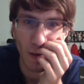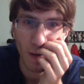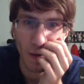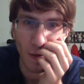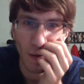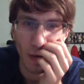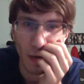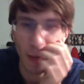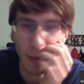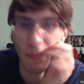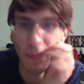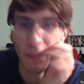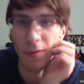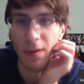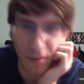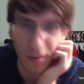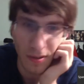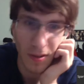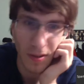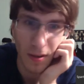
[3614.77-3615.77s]
What
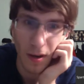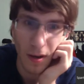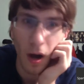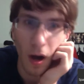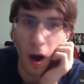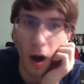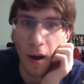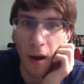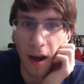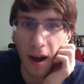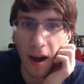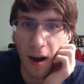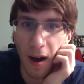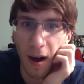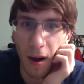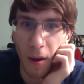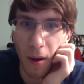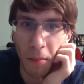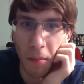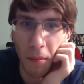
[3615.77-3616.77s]
else? Oh yeah.
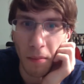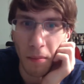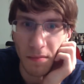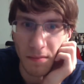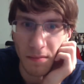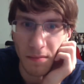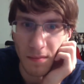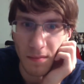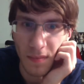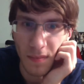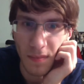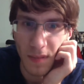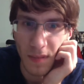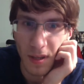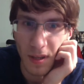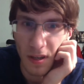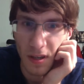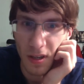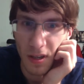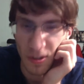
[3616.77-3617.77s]

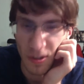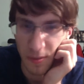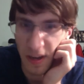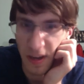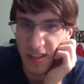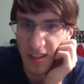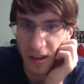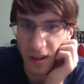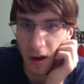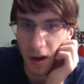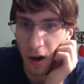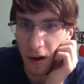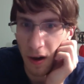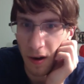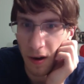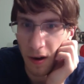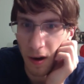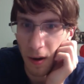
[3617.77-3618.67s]
So based on